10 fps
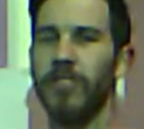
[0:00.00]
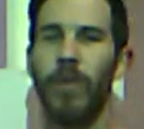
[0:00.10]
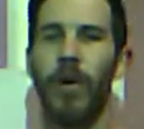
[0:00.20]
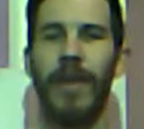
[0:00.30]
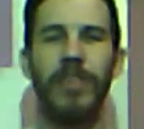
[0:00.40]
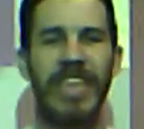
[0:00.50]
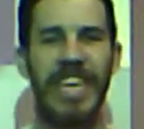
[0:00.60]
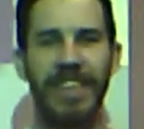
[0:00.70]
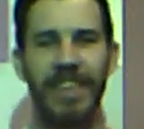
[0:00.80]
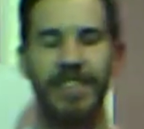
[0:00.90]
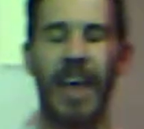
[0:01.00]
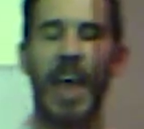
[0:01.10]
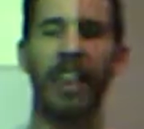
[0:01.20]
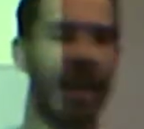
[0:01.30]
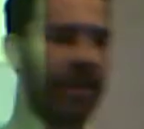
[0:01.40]
you won't ever need this
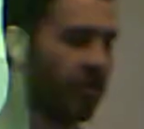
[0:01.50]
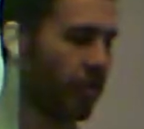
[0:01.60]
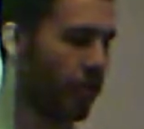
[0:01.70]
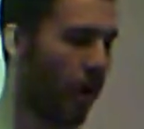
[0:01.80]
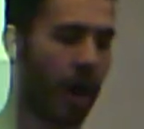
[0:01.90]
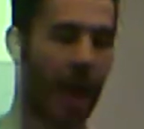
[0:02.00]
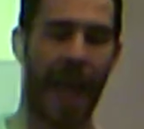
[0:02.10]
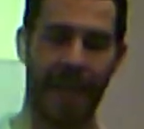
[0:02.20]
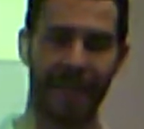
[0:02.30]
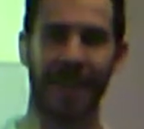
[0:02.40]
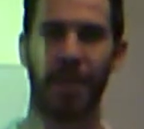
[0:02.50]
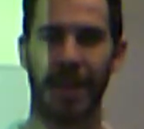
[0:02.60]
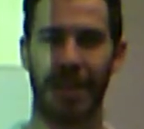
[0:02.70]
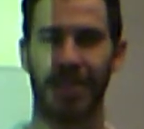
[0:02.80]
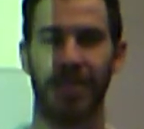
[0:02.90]
unless you are having
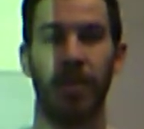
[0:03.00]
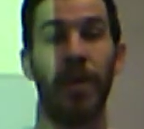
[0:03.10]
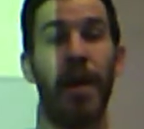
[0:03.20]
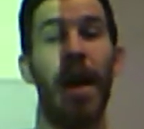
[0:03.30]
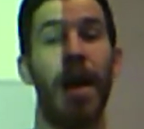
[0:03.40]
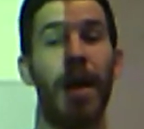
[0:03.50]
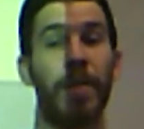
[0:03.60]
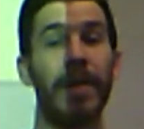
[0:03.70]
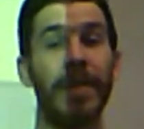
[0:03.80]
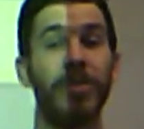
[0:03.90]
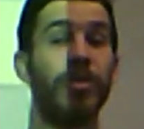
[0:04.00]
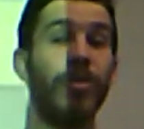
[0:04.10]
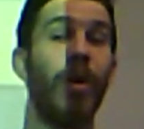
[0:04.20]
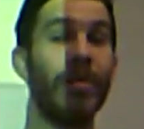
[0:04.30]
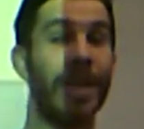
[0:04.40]
appendix. So appendix you
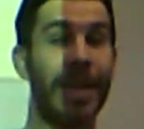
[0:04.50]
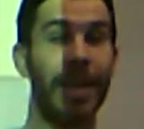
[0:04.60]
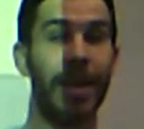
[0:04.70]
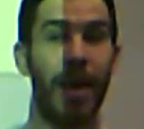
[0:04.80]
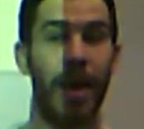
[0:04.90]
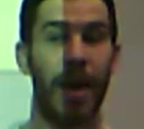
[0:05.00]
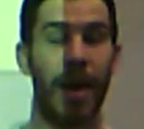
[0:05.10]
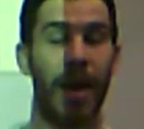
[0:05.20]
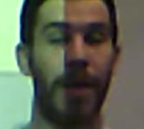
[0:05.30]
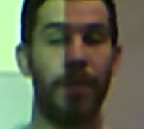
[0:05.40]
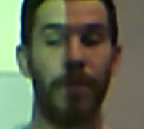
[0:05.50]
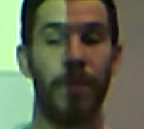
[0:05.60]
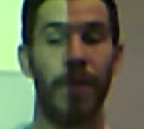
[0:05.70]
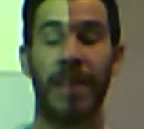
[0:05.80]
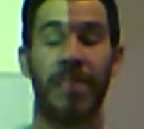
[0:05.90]
don't need.
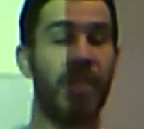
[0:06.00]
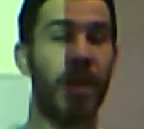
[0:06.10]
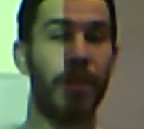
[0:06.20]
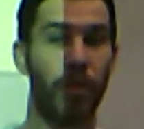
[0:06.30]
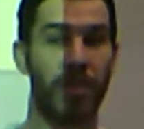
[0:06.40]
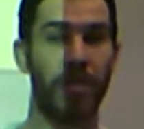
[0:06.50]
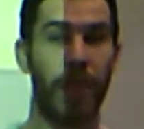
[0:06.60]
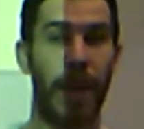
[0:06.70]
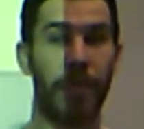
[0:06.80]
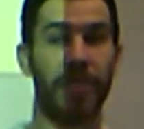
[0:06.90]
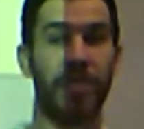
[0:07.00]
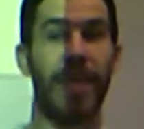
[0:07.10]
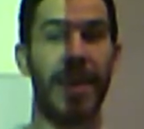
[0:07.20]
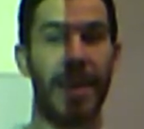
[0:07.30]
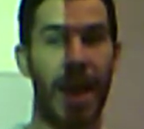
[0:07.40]
It's not important to your paper. If they're
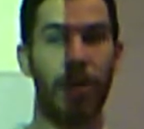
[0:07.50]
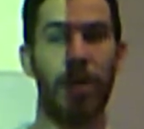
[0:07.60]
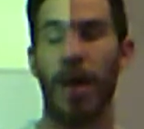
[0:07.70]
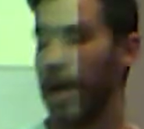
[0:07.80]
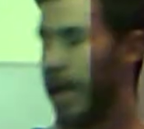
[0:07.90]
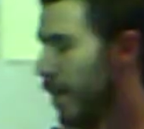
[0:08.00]
taken out, it's